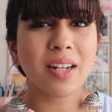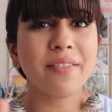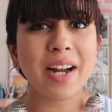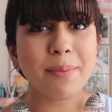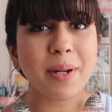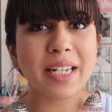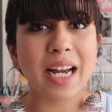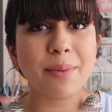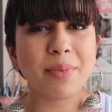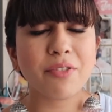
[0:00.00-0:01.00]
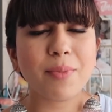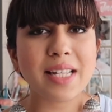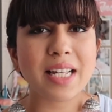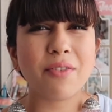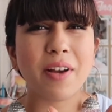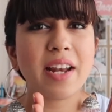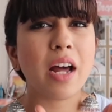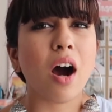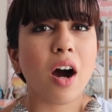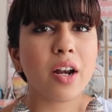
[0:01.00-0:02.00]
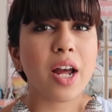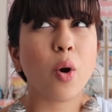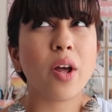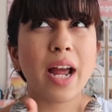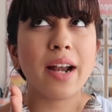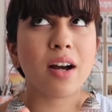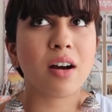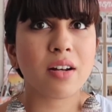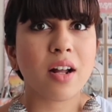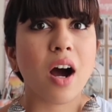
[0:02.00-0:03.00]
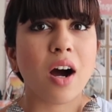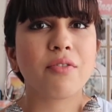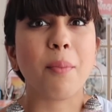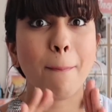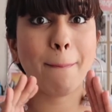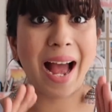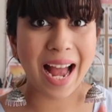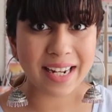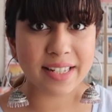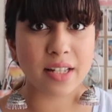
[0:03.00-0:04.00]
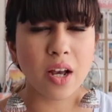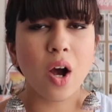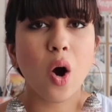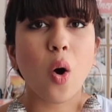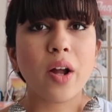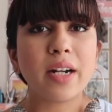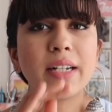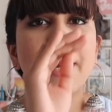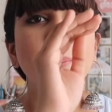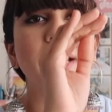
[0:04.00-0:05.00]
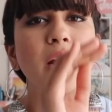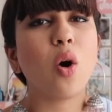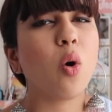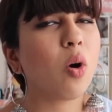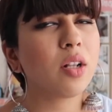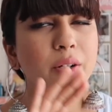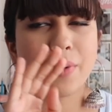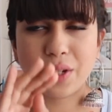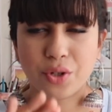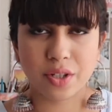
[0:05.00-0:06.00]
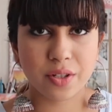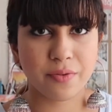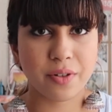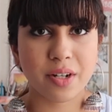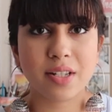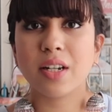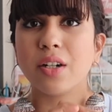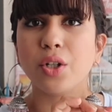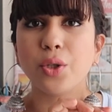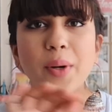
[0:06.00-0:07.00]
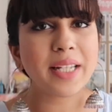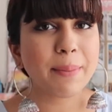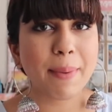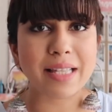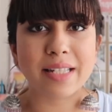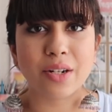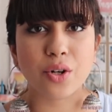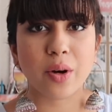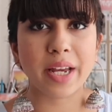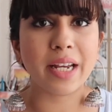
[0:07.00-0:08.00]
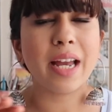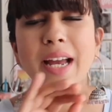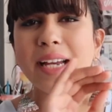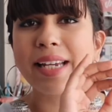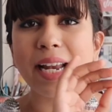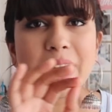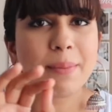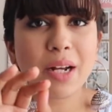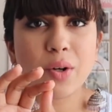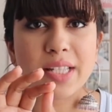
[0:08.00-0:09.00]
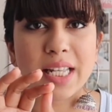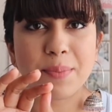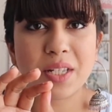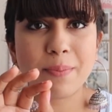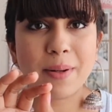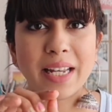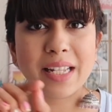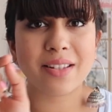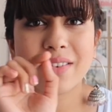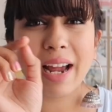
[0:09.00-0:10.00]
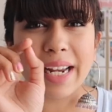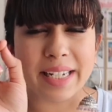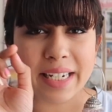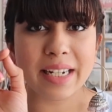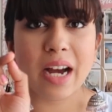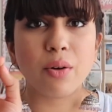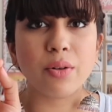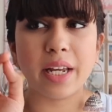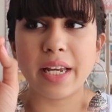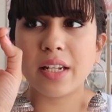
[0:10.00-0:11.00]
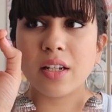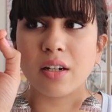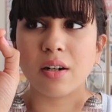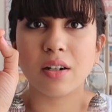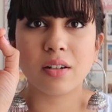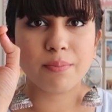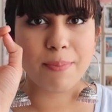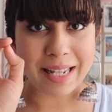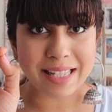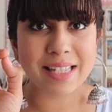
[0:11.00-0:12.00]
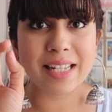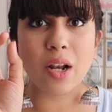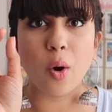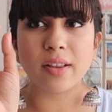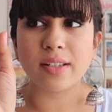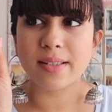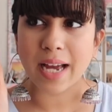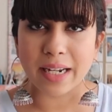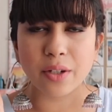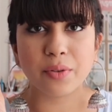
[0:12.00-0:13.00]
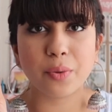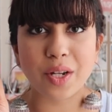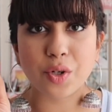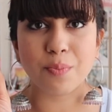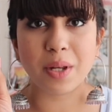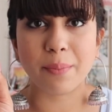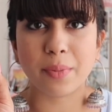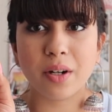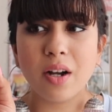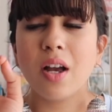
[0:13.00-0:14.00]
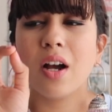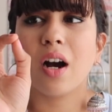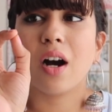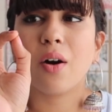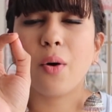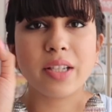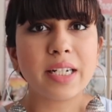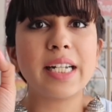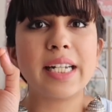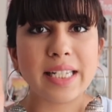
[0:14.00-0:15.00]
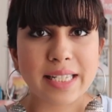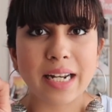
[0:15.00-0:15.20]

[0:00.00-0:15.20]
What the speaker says: divide my time, give myself an hour or an hour and a half max on attempting all the questions first, doing the pencil drawing, getting my concepts in place, writing down in pencil on the side of the question paper all the details